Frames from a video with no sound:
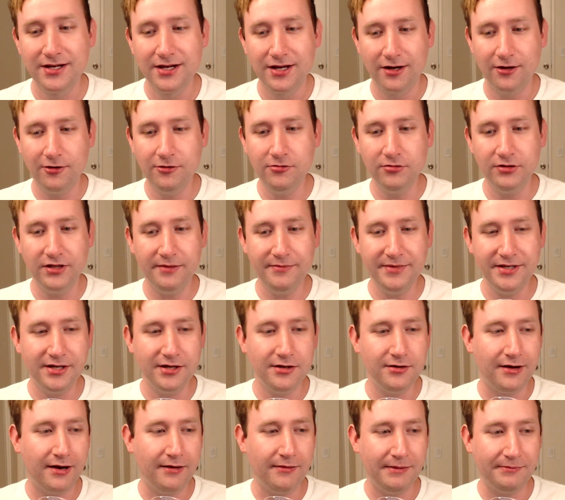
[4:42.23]
Oh, let me know.
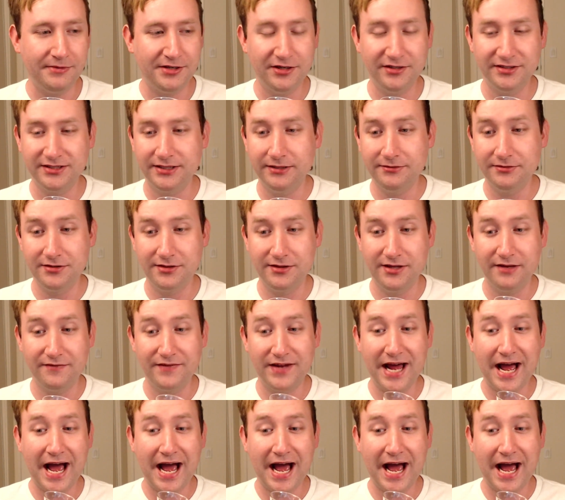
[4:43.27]
I'm curious to hear what you think of it.